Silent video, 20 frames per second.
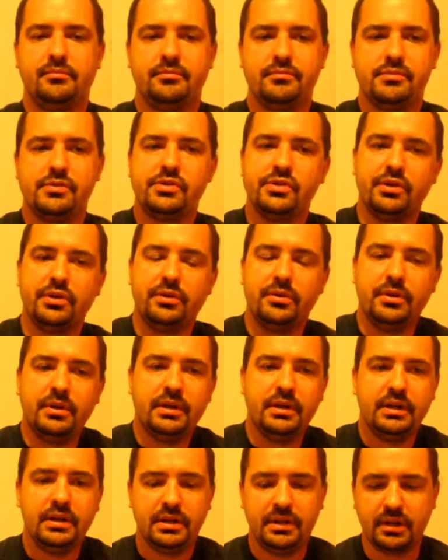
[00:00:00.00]
So
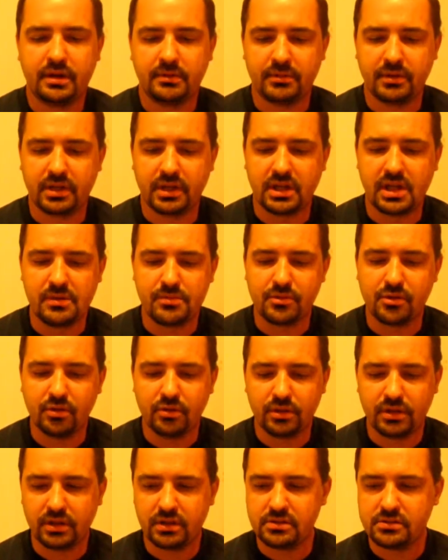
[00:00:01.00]
I'm going to keep
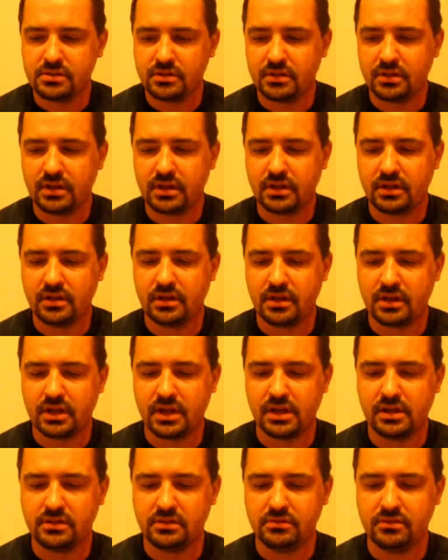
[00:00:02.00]
going until I
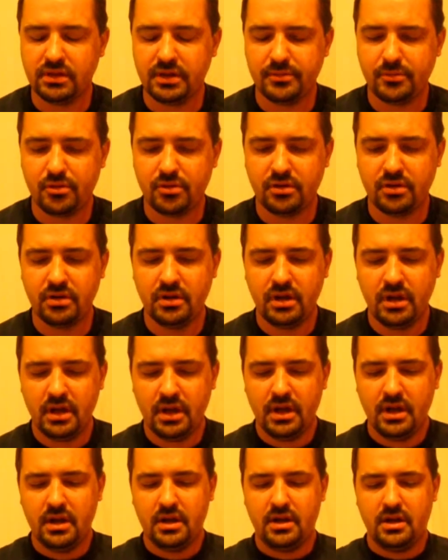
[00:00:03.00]
can't do anymore.
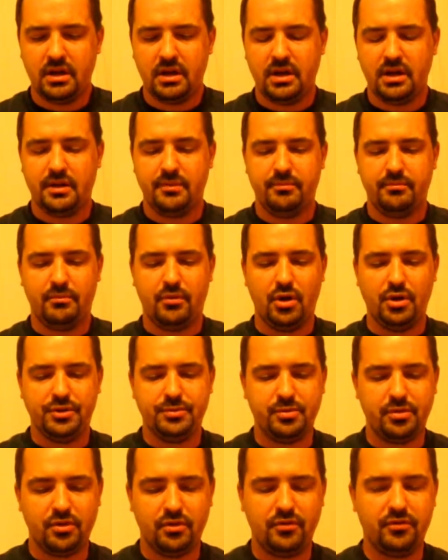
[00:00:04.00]
Malt
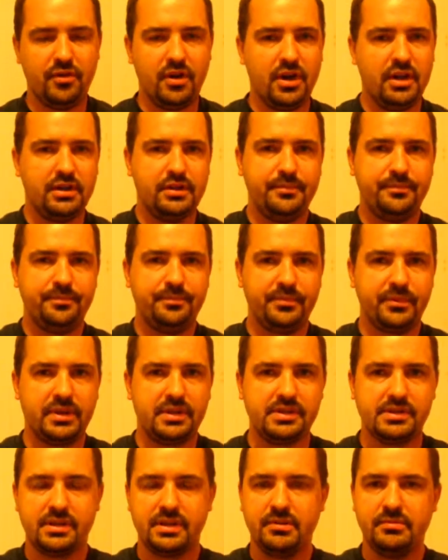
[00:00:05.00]
profile
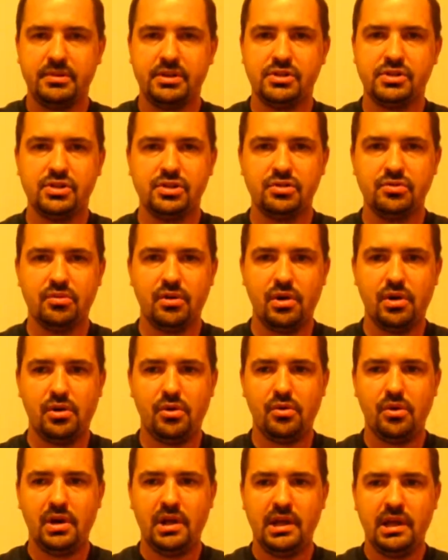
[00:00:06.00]
is going to be
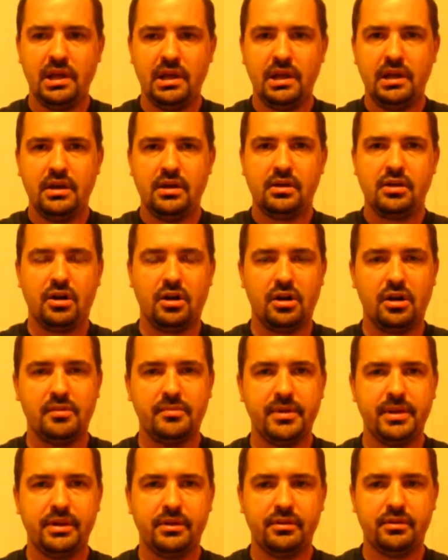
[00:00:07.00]
2-row,
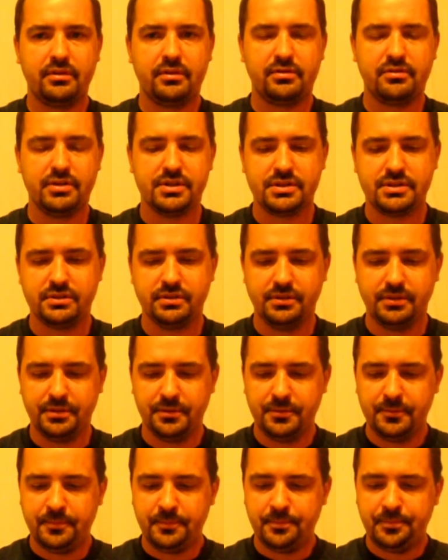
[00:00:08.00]
caramel, crystal.
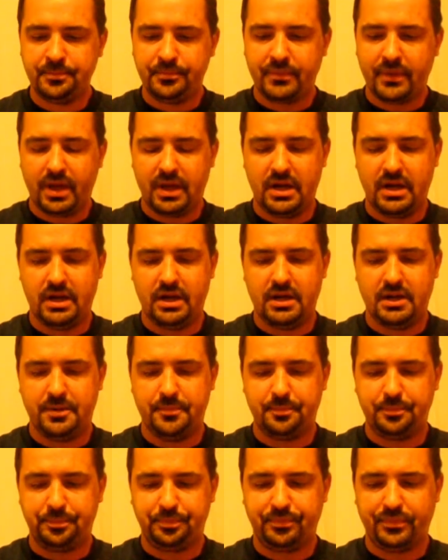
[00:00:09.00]

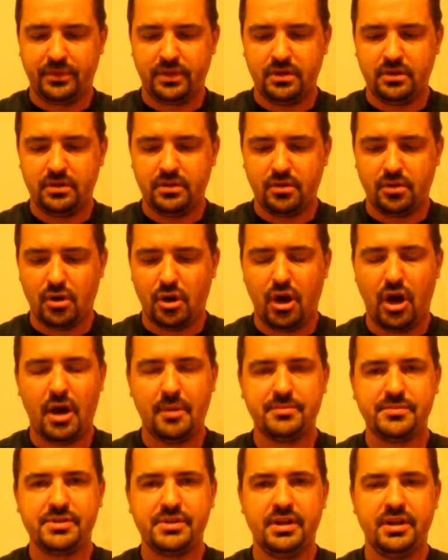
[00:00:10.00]
Your
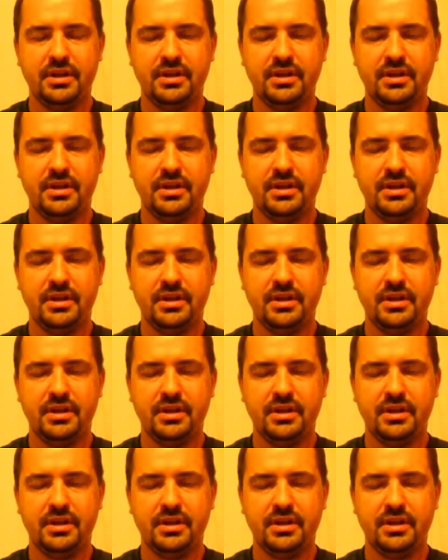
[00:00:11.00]
hops,